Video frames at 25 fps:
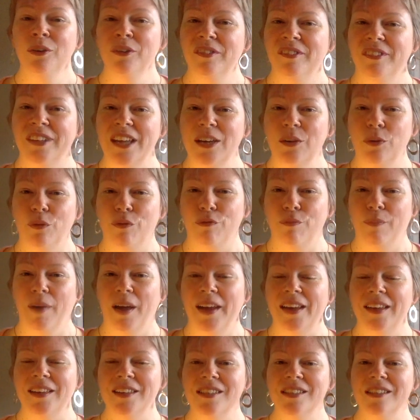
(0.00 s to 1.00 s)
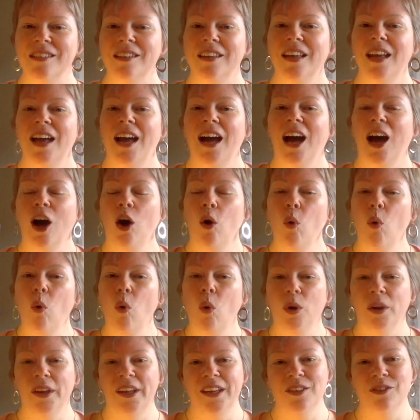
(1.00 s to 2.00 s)
state of mind are
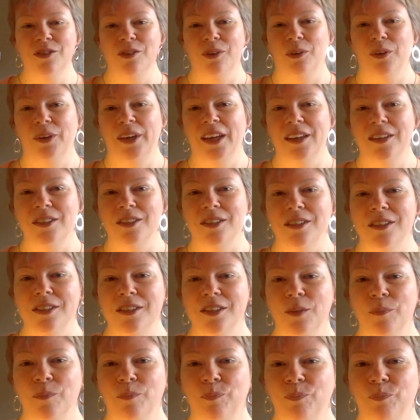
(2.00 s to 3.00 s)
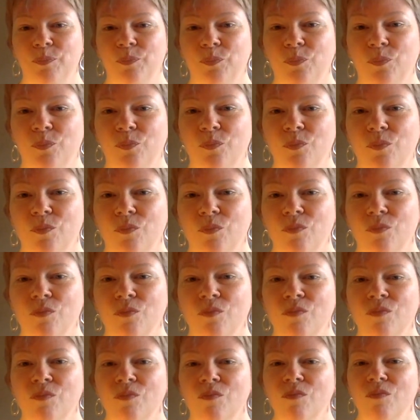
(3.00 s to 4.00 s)
all interconnected.
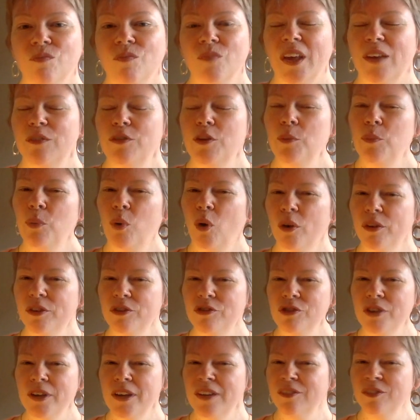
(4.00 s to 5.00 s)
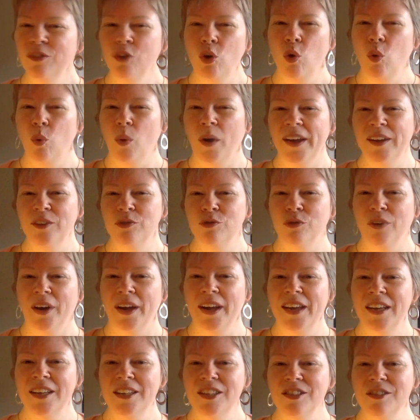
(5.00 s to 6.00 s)
If your posture isn't quite
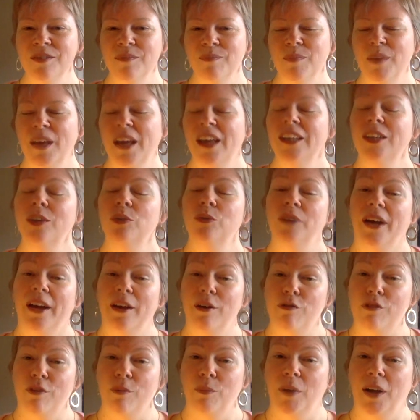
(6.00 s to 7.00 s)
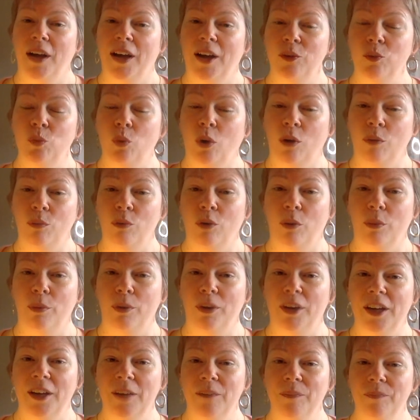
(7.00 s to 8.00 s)
right, your diaphragm can't work
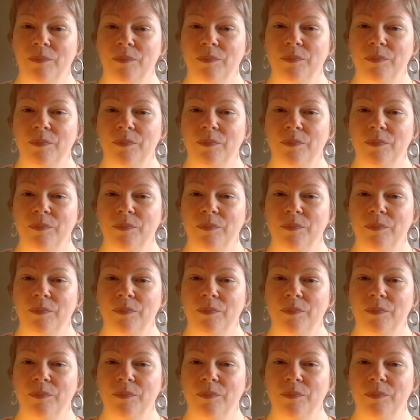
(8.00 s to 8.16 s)
properly.